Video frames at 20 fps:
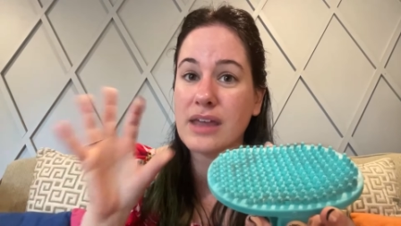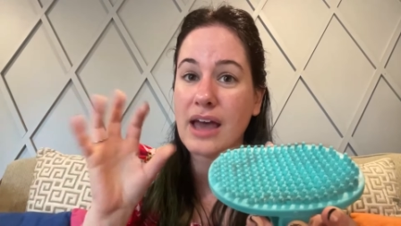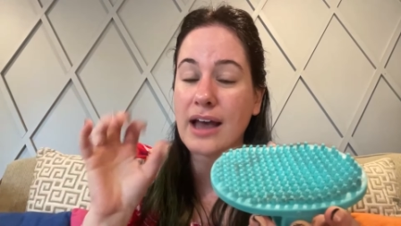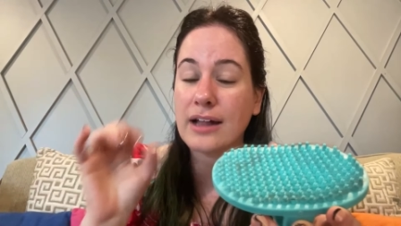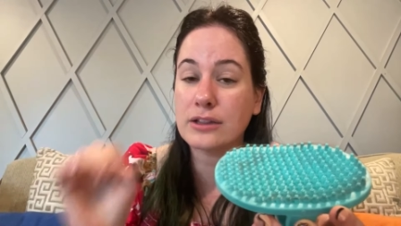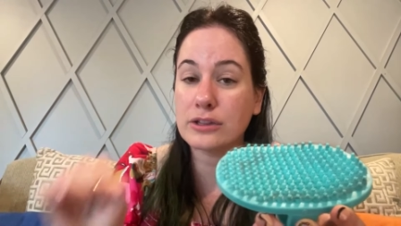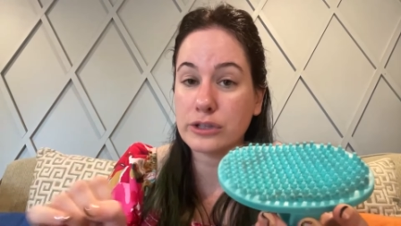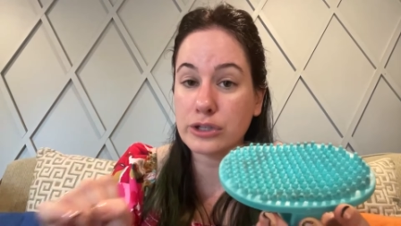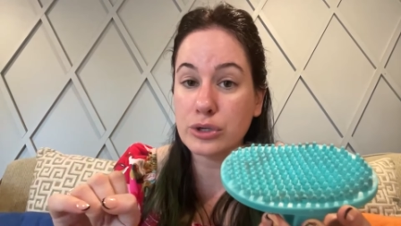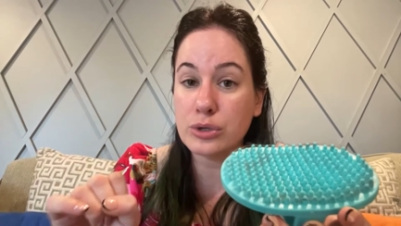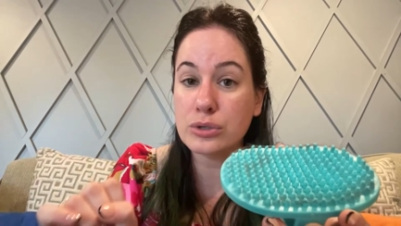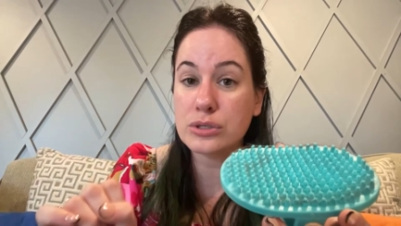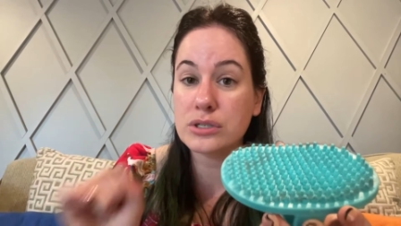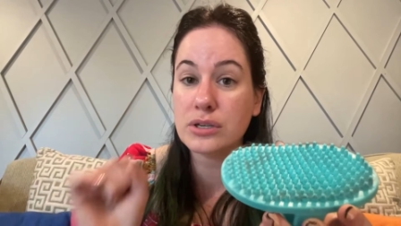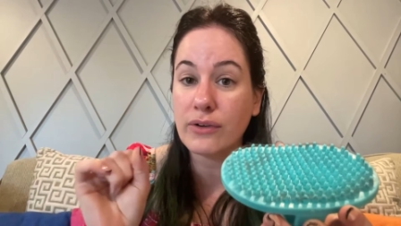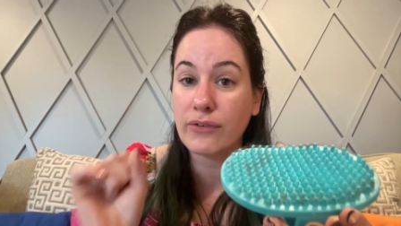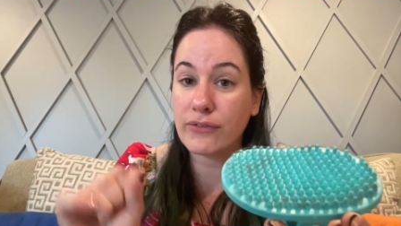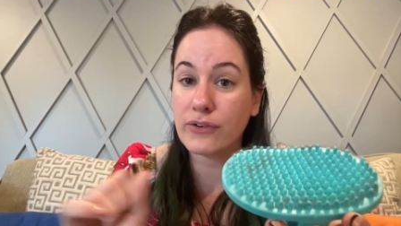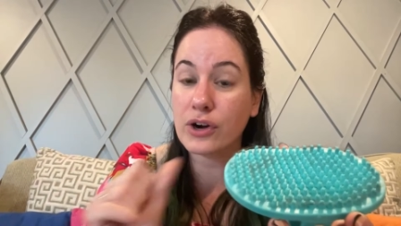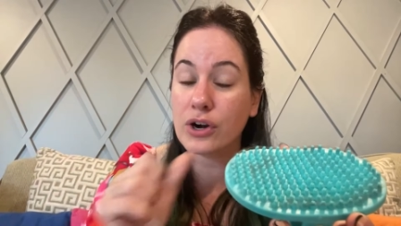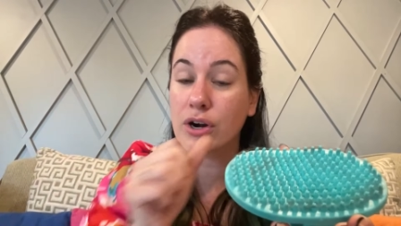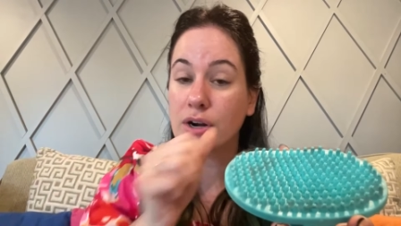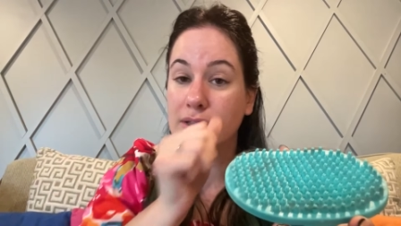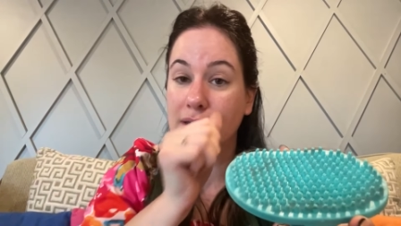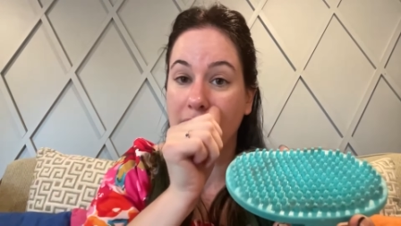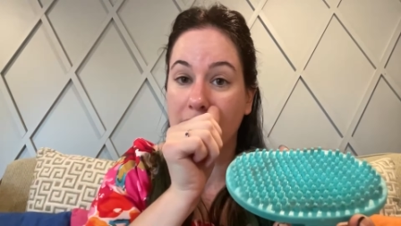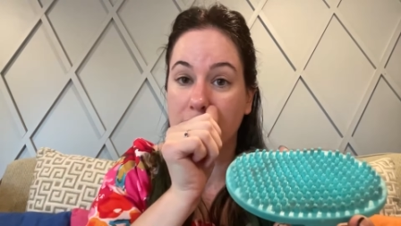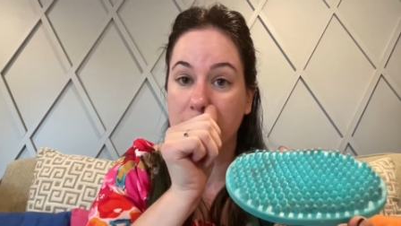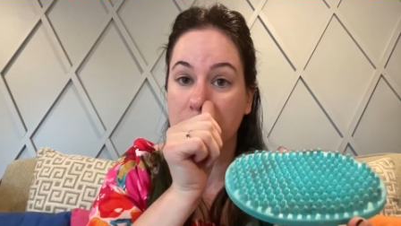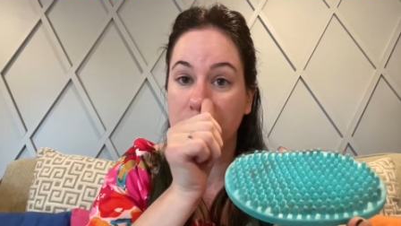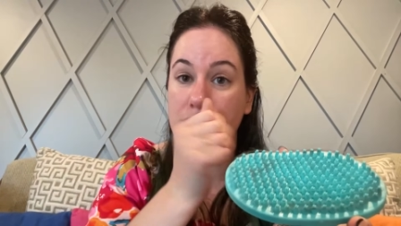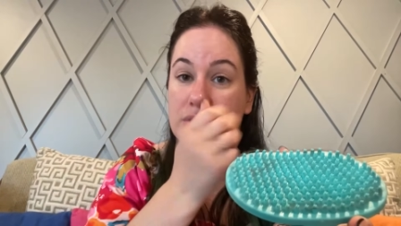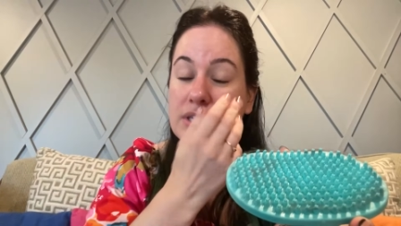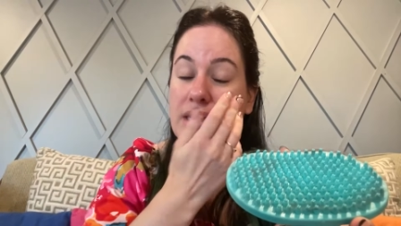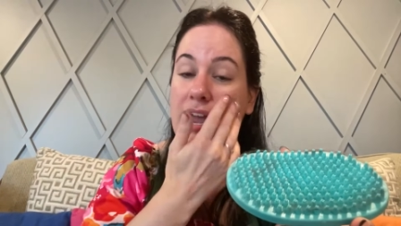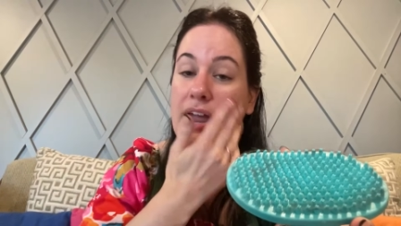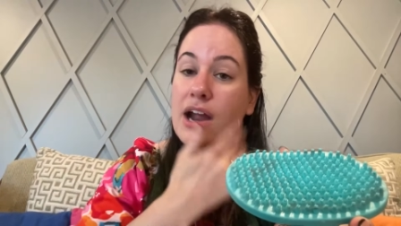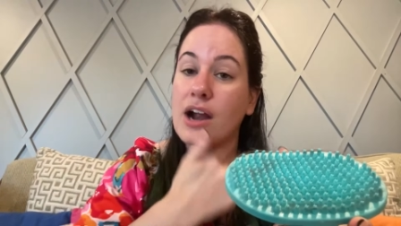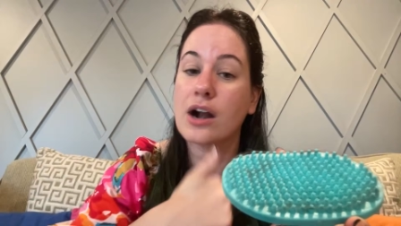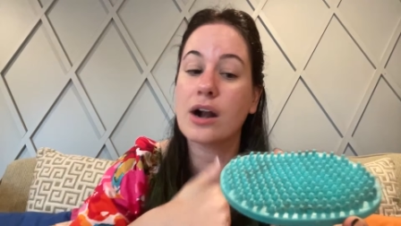that loose fur, that
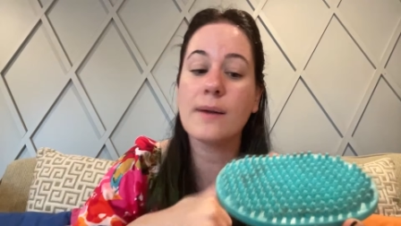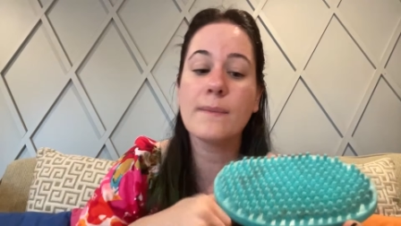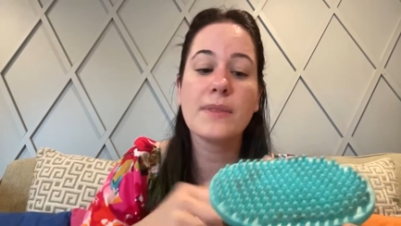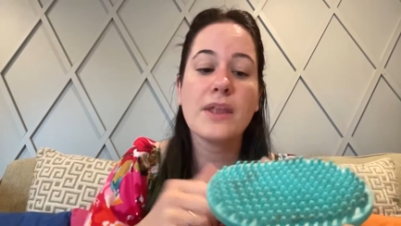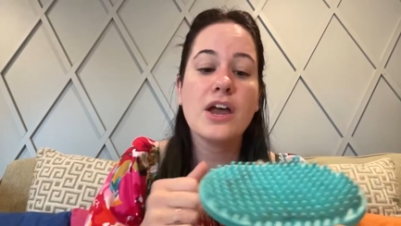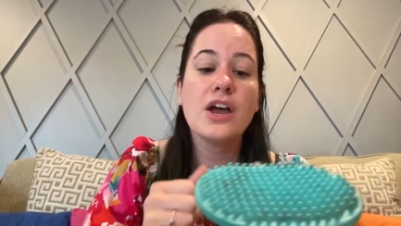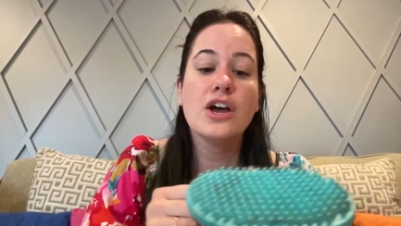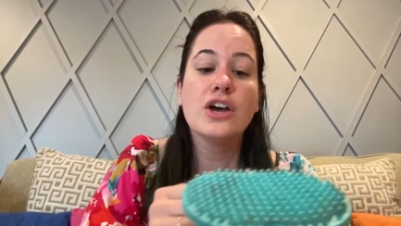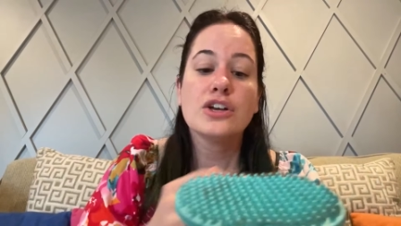loose hair,